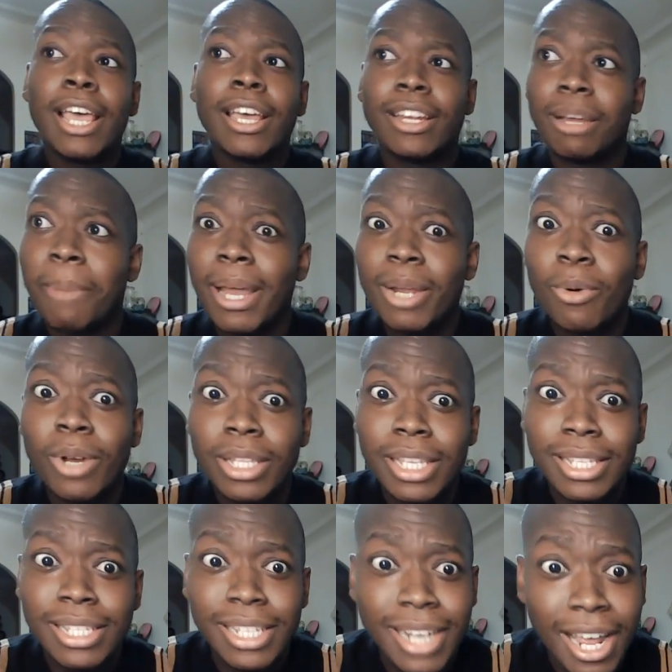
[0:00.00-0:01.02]
Nobody wanted to
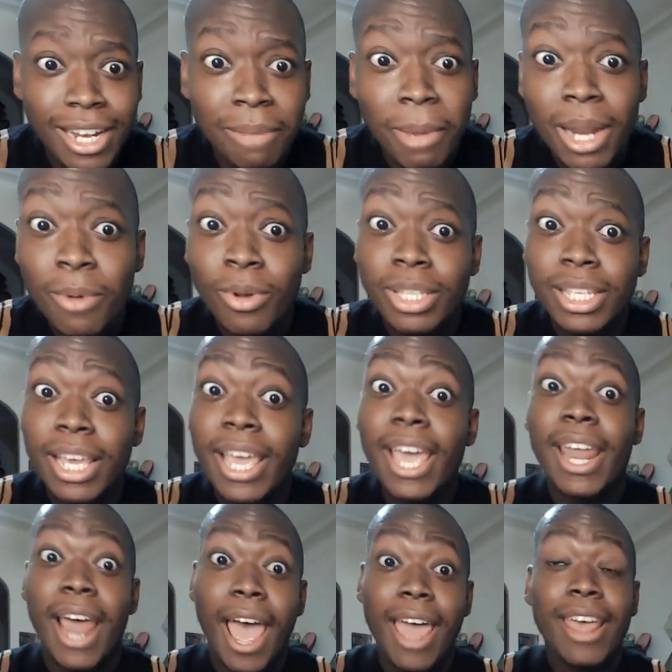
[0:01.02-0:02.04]
see that. Nobody wanted to hear
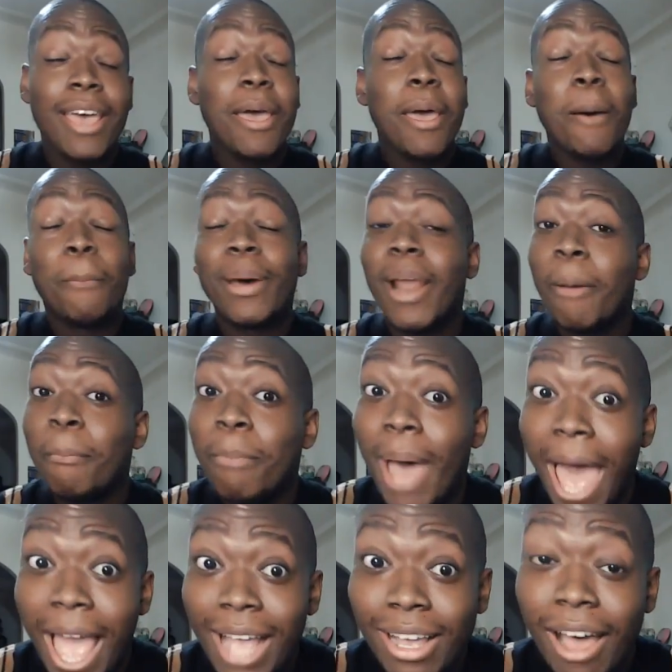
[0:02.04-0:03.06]
that. But I'm
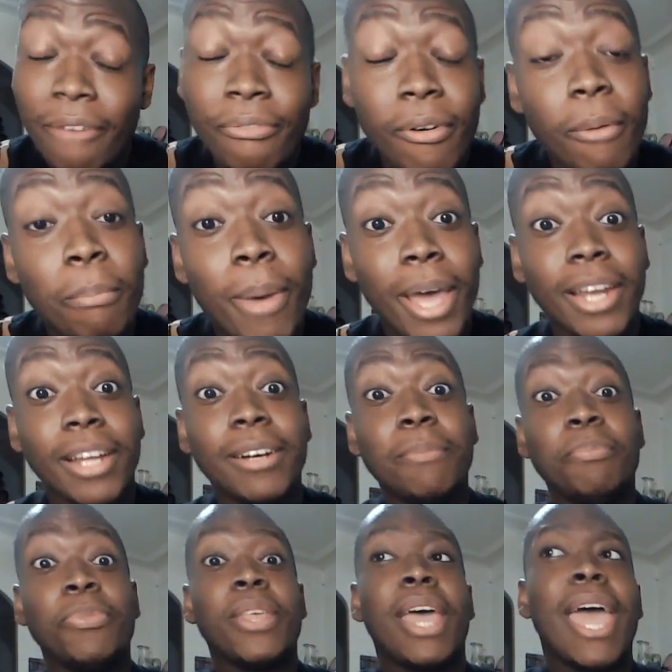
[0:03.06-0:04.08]
back. I feel better.
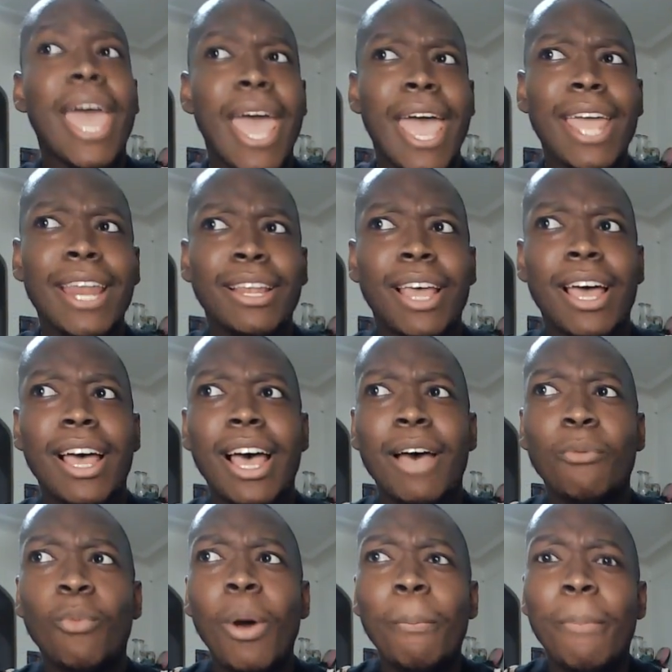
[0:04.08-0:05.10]
And
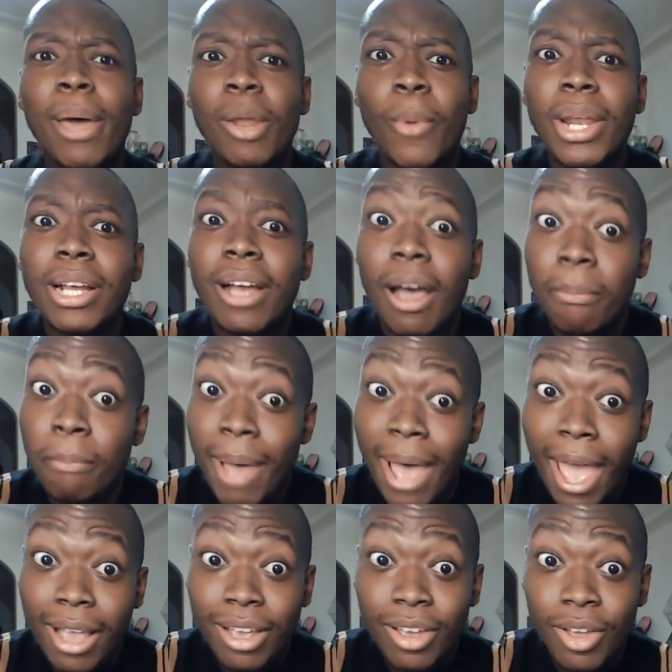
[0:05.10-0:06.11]
what better way to come
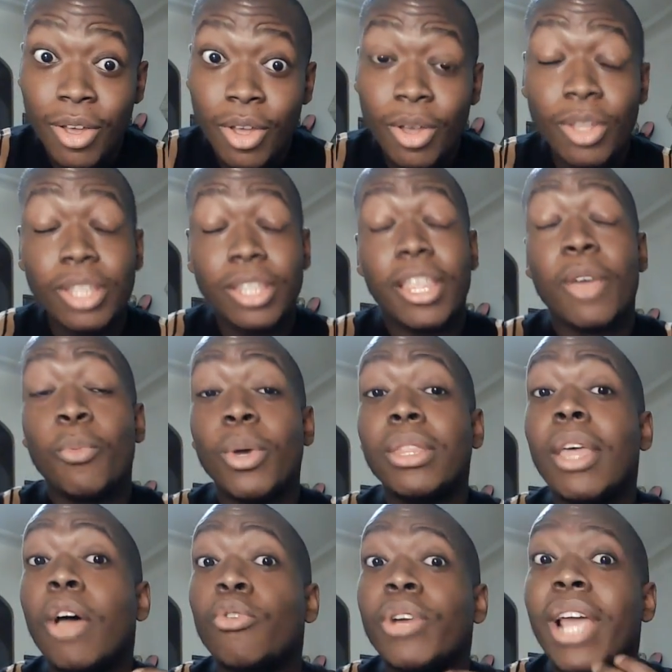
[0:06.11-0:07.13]
back than
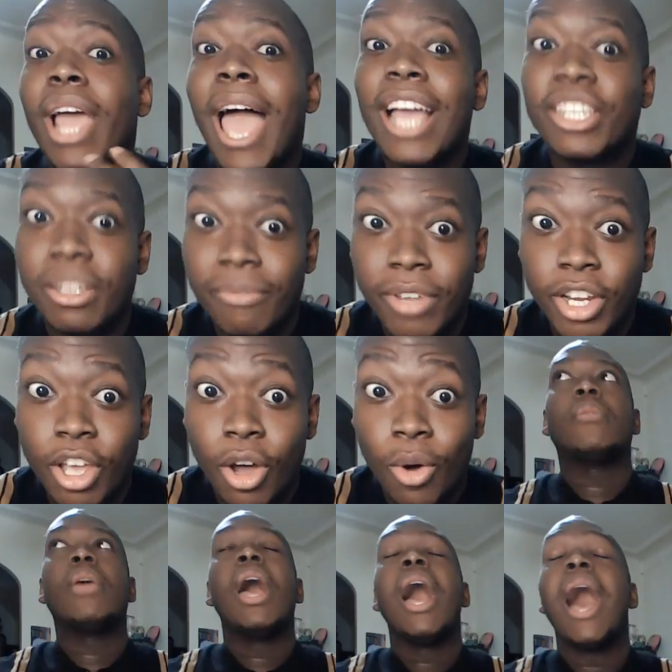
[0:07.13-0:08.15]
with a reaction
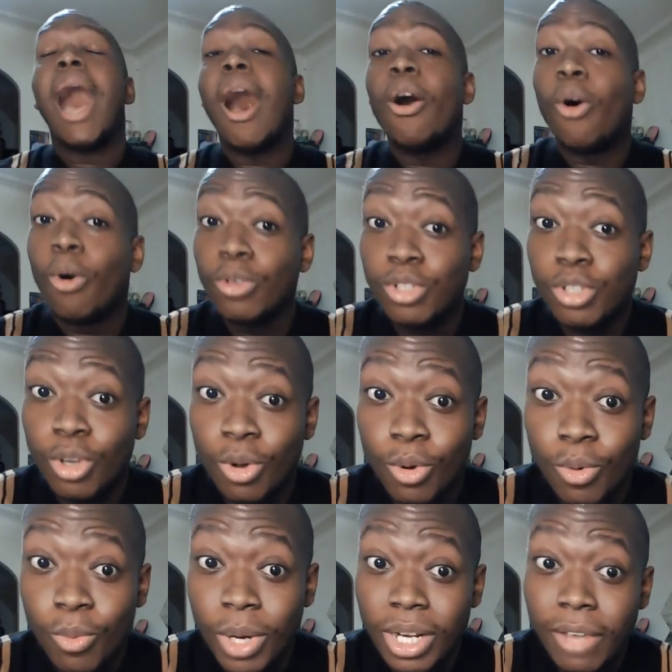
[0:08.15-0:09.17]
video? I also
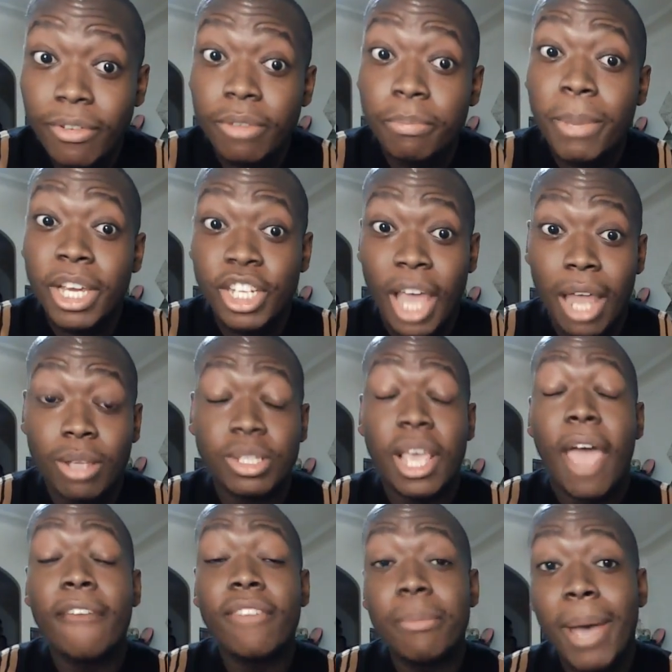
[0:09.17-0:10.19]
want to give a big shout out
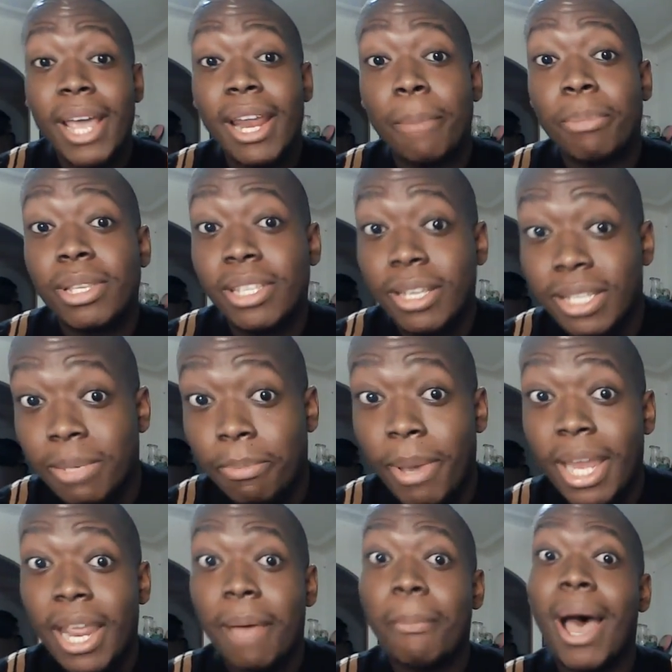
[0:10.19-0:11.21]
to everybody that
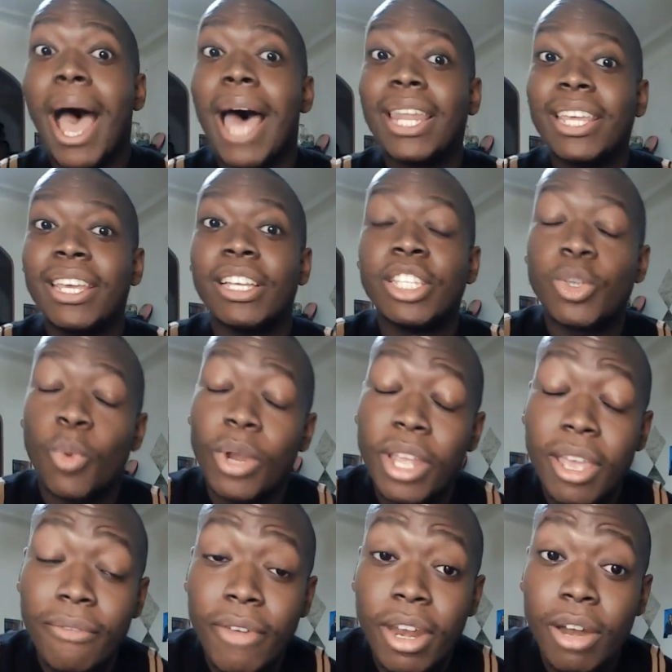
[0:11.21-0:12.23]
participated in my Aaliyah
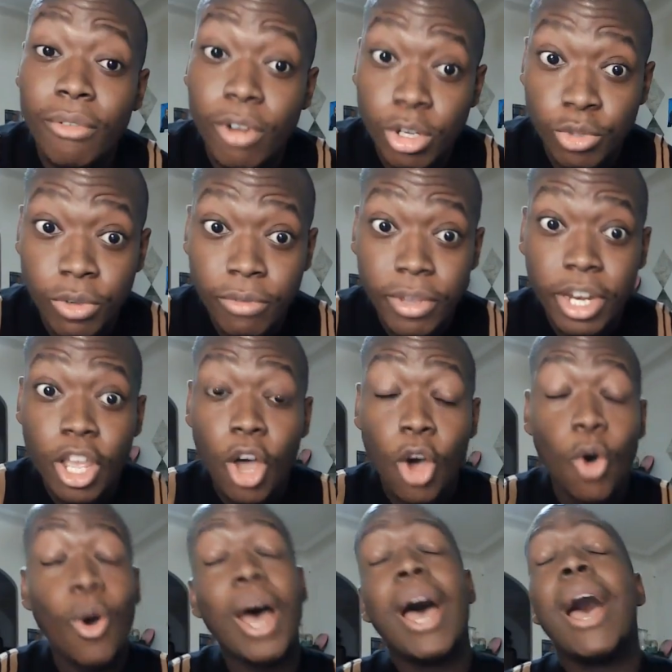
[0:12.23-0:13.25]
20th anniversary
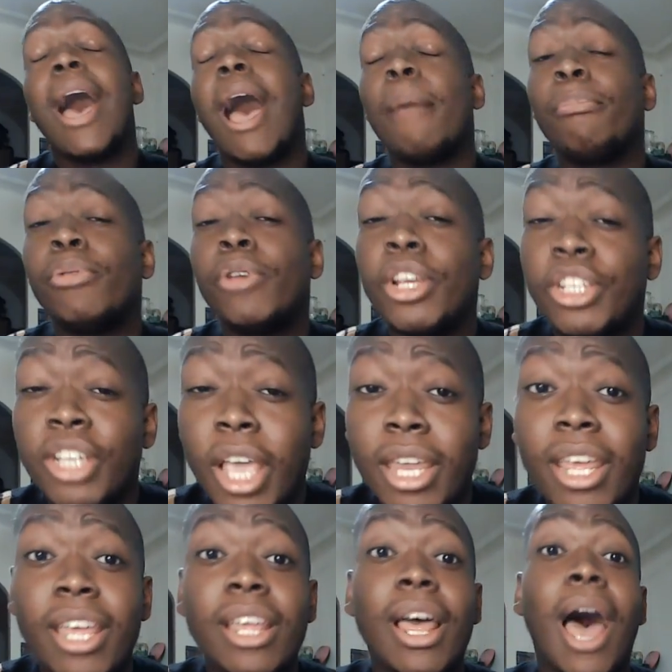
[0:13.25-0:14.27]
video. I appreciate
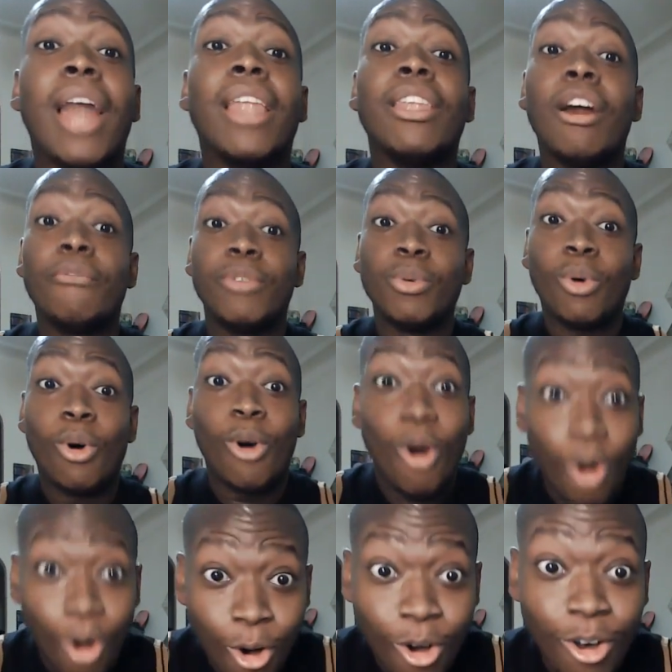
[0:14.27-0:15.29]
it. I love you
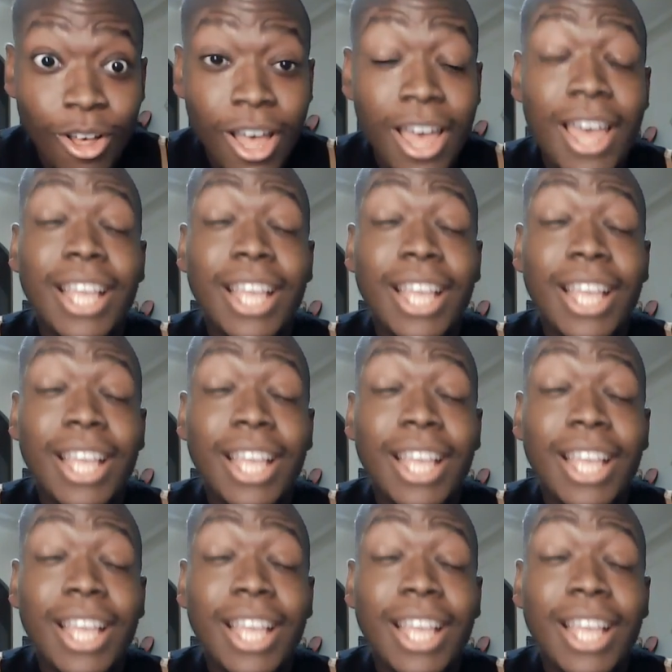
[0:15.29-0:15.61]
all.